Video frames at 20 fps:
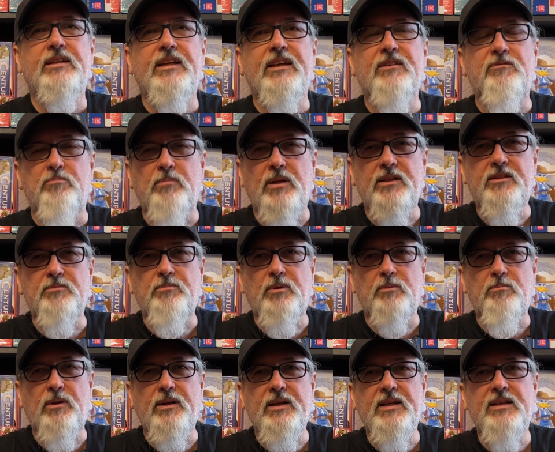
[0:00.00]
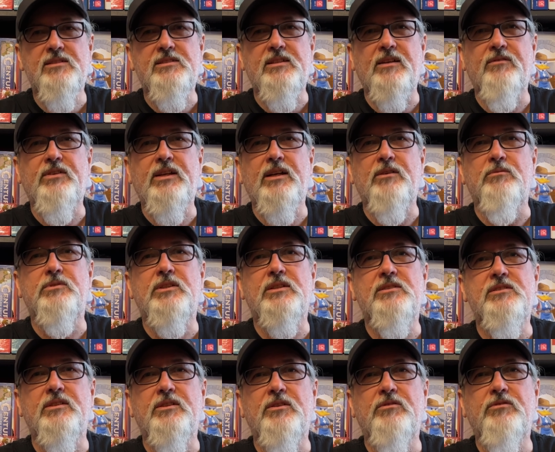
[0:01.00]
If multiple players have counters
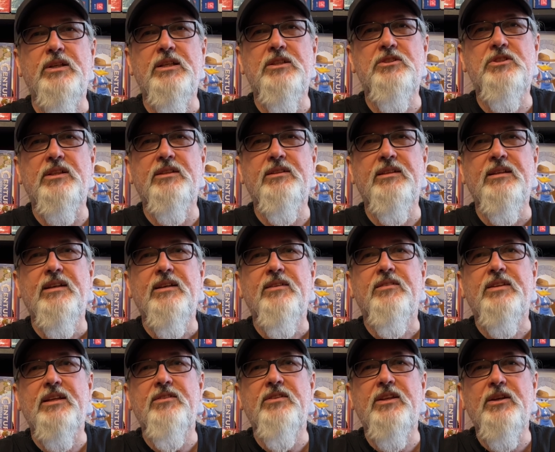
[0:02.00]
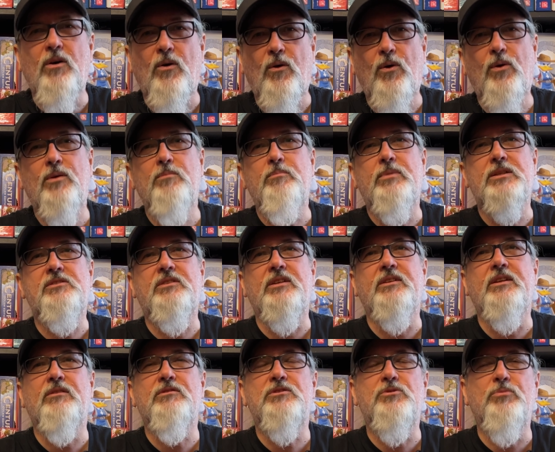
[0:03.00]
in the region, then they all must
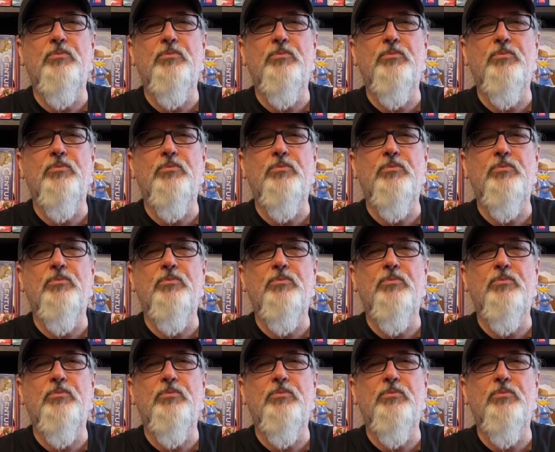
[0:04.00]
announce